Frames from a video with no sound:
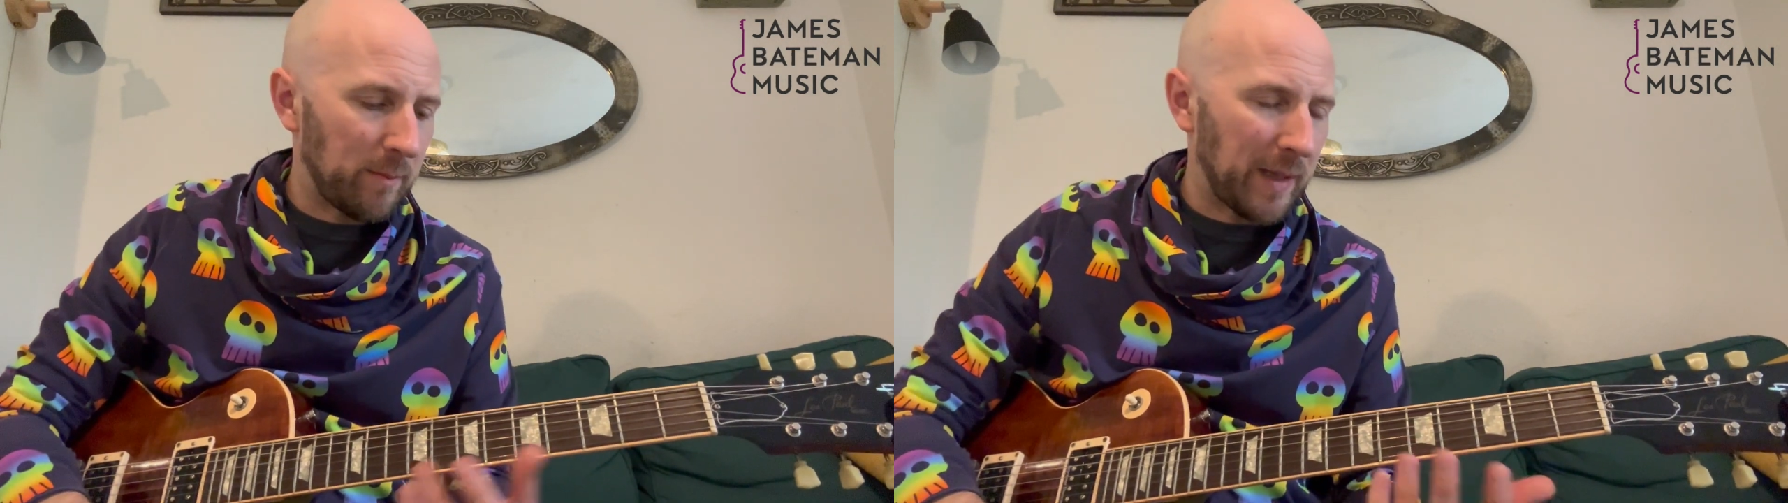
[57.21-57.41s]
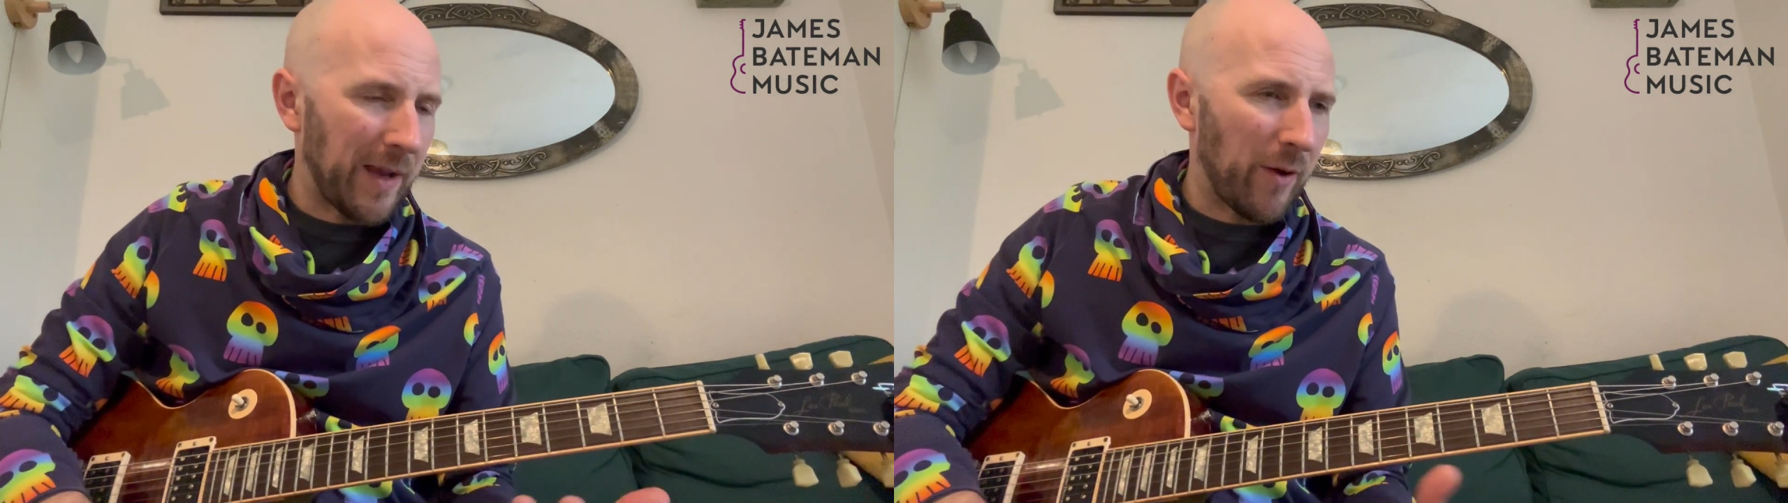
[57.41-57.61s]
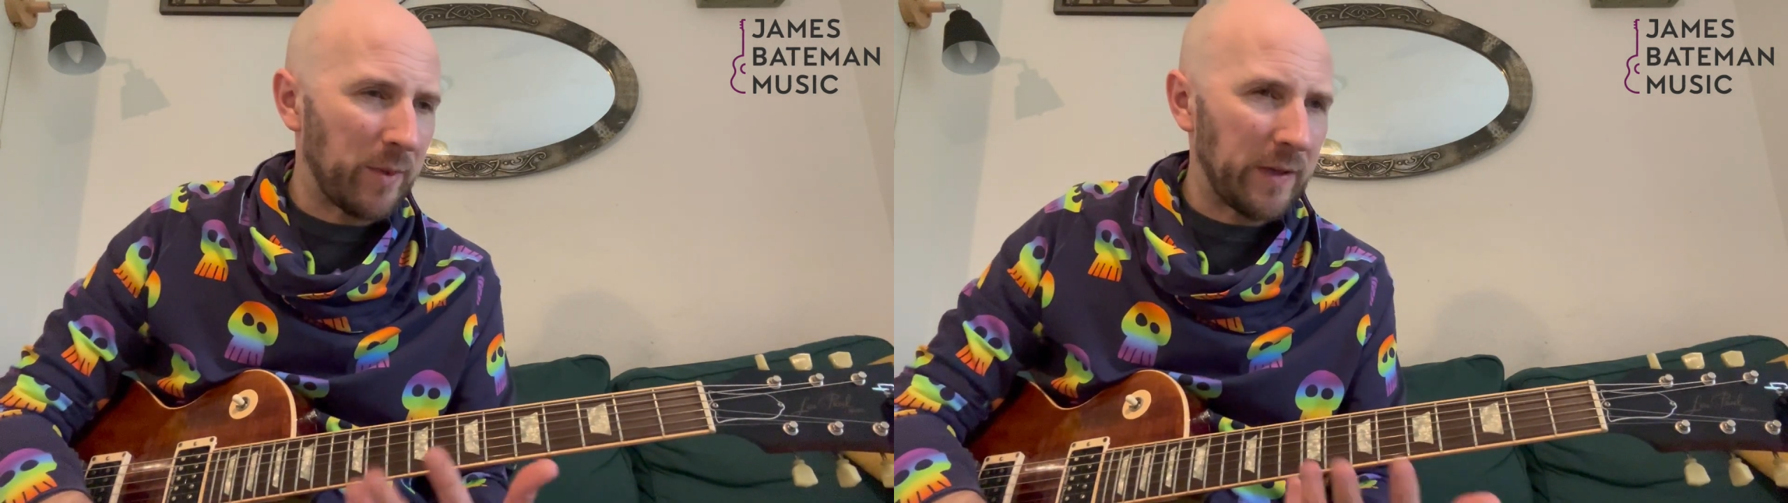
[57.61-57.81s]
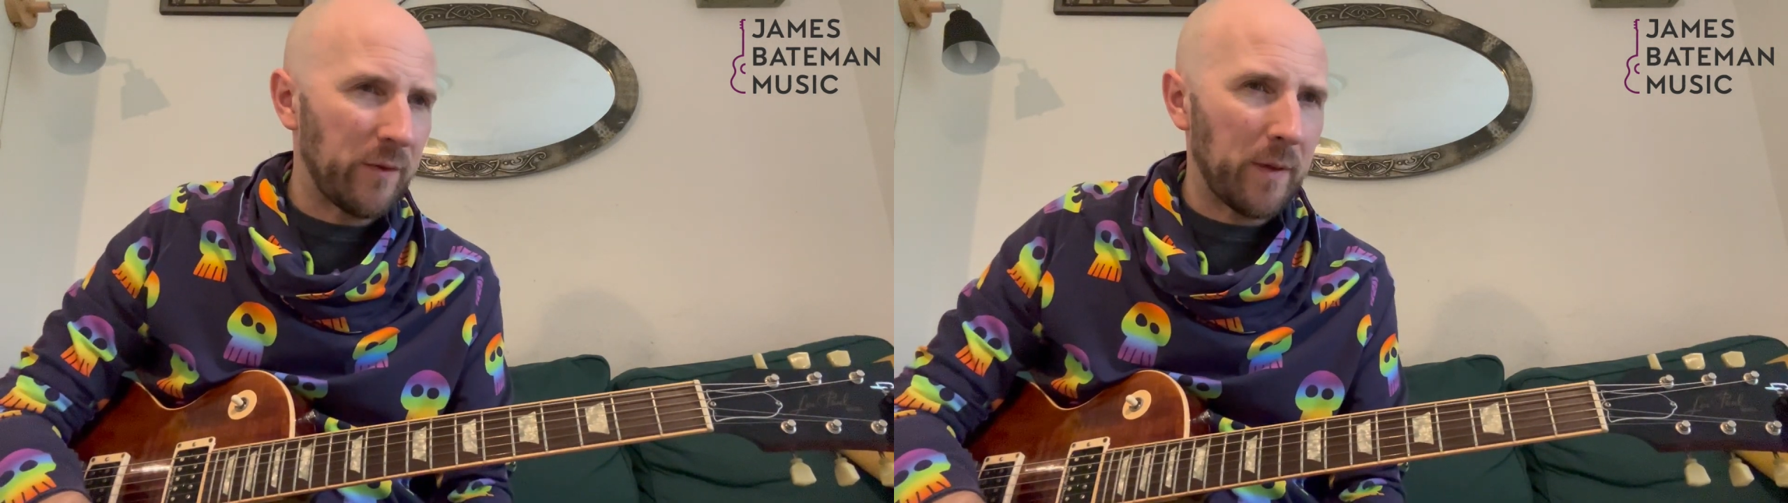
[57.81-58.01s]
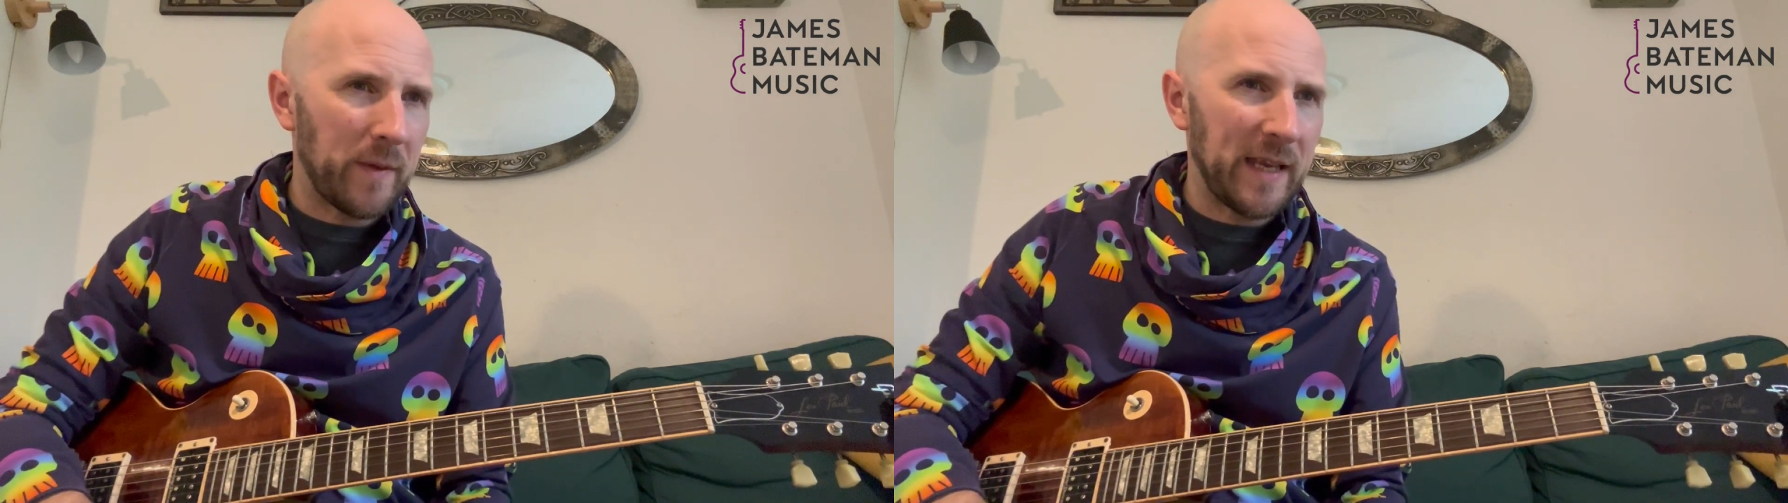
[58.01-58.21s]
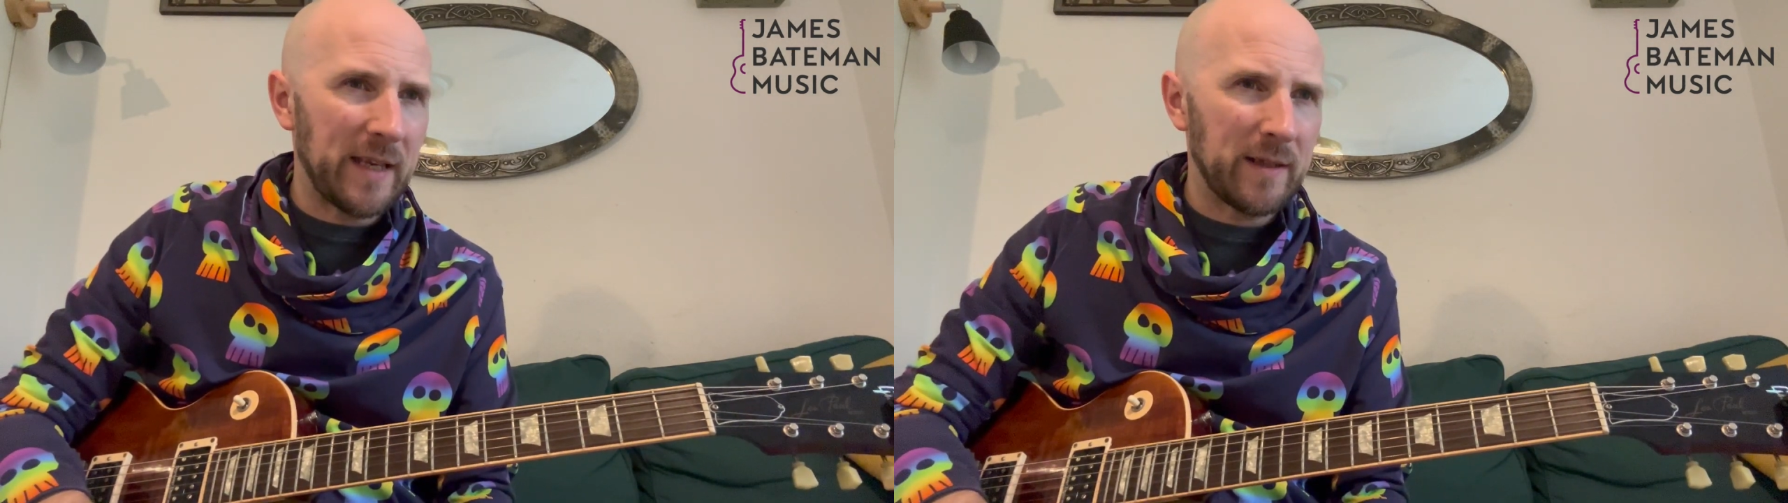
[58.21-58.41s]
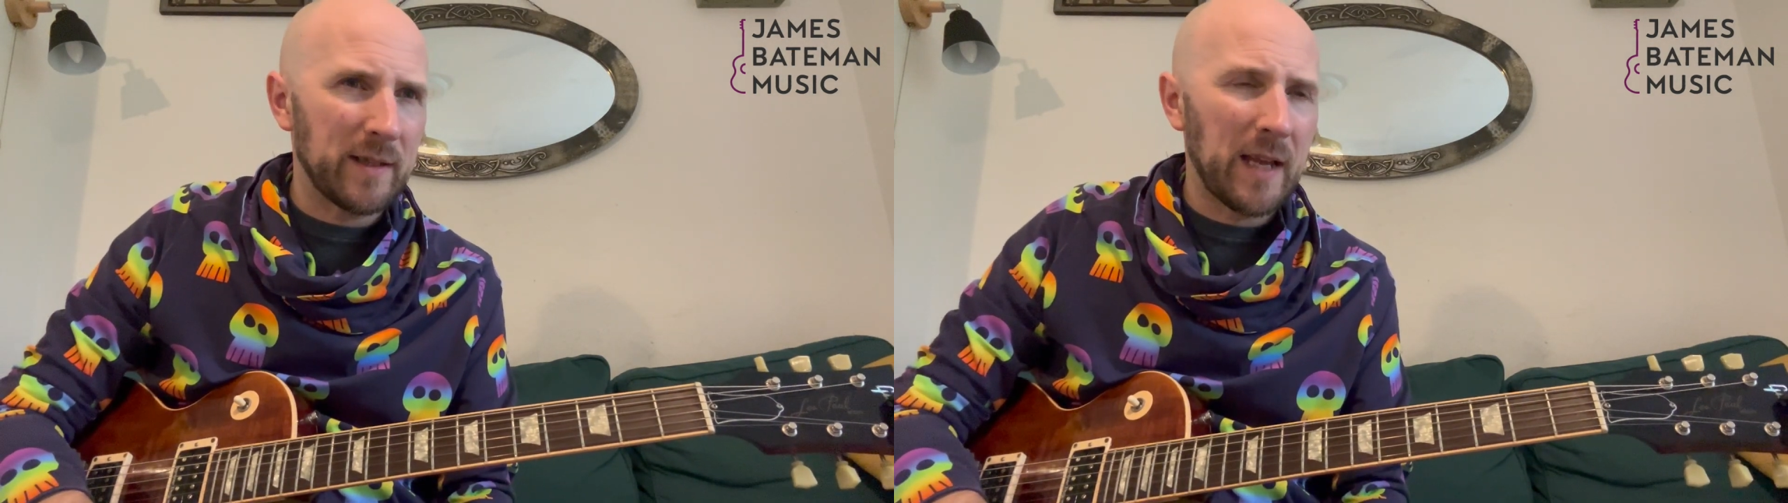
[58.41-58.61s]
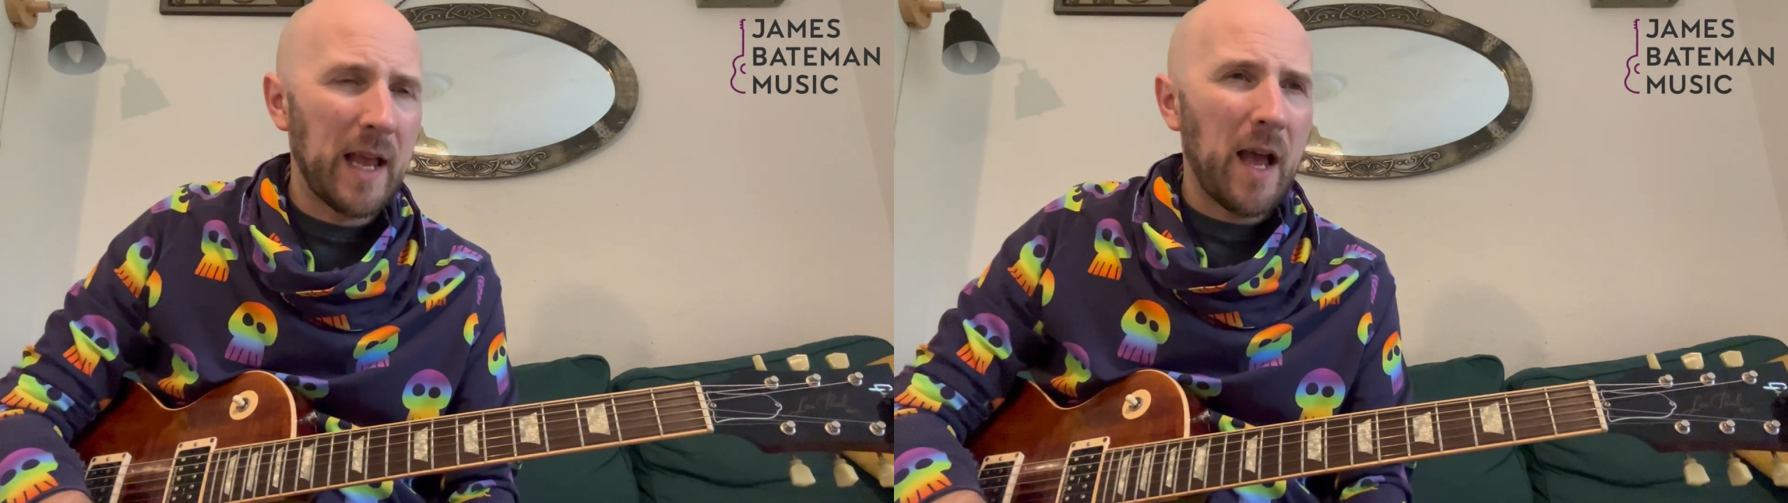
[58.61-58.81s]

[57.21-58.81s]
and play around with different things.